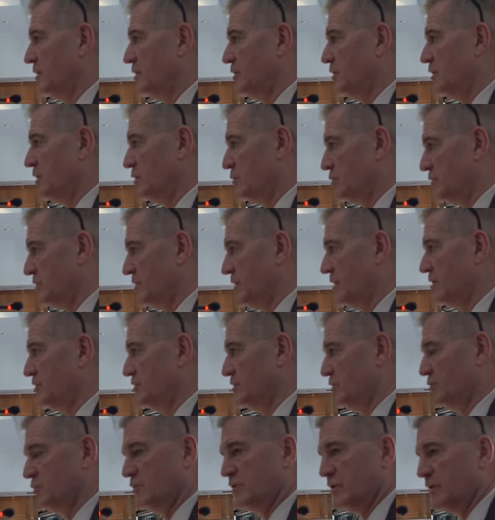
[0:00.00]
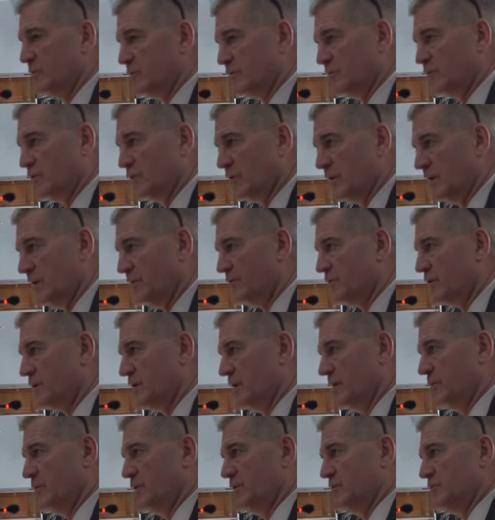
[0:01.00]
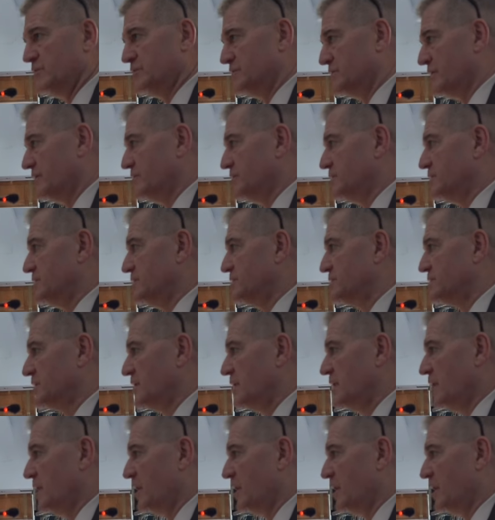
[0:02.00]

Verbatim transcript: You were there. You were there before I ever came here in the 70s.